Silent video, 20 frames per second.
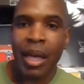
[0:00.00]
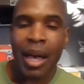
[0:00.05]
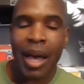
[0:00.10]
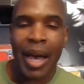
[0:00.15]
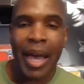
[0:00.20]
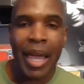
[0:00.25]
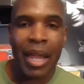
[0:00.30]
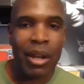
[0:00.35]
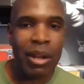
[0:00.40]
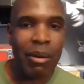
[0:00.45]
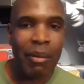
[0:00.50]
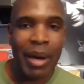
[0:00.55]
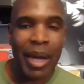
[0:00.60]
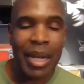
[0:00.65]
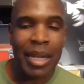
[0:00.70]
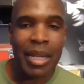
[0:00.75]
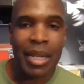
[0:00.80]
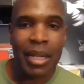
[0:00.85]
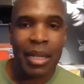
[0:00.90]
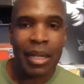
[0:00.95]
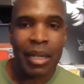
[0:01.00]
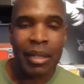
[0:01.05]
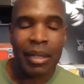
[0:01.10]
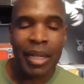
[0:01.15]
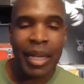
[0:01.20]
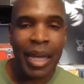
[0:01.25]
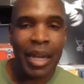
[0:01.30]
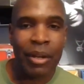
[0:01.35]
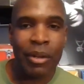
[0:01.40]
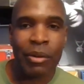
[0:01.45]
I had no idea
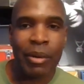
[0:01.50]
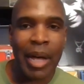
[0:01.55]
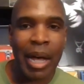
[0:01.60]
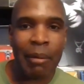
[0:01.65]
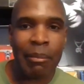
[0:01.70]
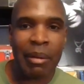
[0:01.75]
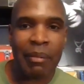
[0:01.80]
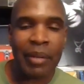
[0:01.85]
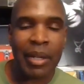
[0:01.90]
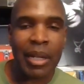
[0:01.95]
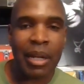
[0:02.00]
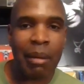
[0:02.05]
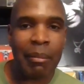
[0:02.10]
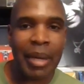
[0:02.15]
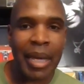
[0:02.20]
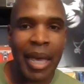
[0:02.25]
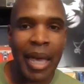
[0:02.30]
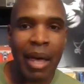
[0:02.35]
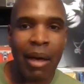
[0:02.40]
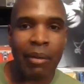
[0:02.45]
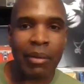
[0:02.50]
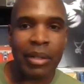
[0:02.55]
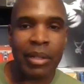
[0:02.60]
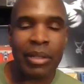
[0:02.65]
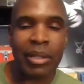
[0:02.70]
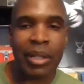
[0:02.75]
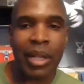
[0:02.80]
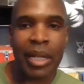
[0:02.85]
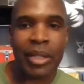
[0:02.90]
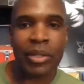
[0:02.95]
he had a new album even coming out
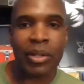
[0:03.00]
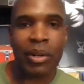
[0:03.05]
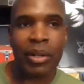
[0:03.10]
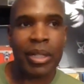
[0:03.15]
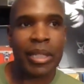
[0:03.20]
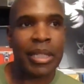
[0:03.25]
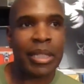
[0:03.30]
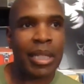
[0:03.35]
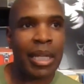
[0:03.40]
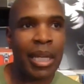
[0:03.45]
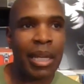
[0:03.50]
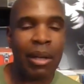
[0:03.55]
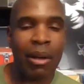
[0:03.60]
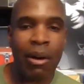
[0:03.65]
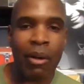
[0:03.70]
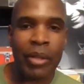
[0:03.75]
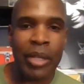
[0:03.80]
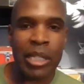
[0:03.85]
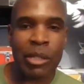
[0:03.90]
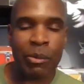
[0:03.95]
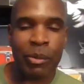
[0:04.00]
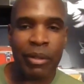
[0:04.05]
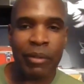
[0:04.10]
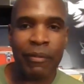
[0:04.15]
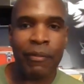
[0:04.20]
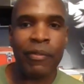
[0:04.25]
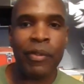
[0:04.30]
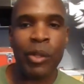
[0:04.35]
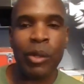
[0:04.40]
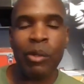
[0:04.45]
until I started seeing all these
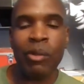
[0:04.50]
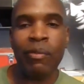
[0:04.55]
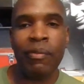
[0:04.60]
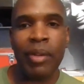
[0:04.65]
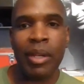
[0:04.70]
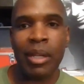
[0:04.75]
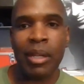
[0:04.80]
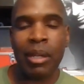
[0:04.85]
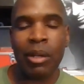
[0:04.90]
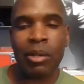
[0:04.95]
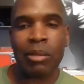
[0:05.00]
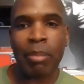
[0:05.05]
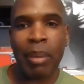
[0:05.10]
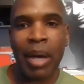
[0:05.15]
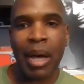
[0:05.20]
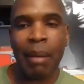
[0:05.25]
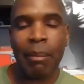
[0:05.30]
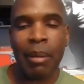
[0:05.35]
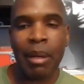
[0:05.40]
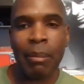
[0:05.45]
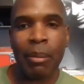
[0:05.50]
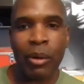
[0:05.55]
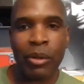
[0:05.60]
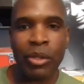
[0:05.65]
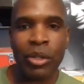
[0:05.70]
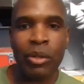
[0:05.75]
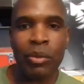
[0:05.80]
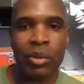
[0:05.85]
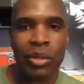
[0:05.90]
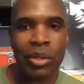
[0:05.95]
review videos pop up
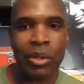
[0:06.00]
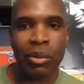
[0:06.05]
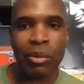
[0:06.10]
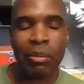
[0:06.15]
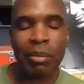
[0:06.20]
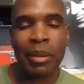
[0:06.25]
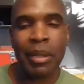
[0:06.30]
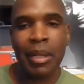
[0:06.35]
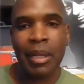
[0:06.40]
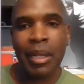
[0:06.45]
on YouTube.